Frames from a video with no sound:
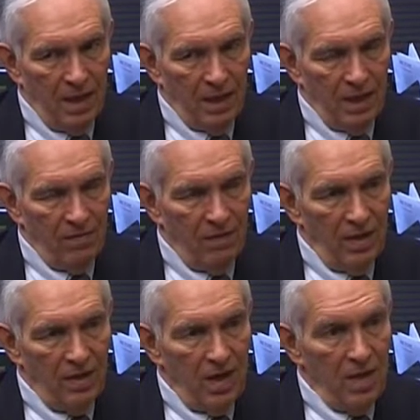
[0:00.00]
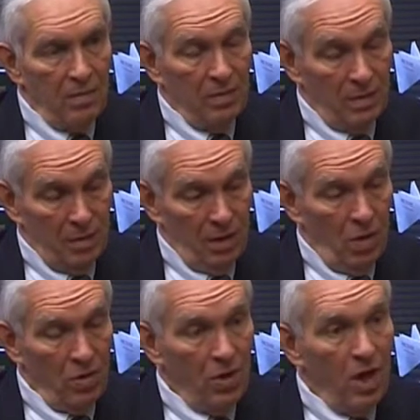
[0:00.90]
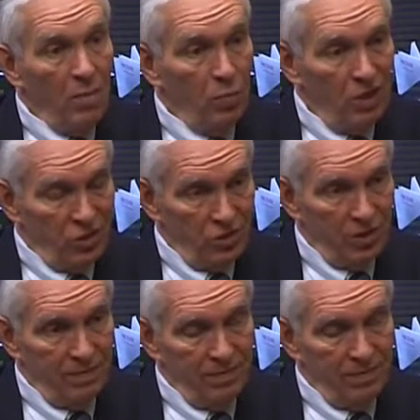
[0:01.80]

that a fellow named, a lawyer named Pritchard,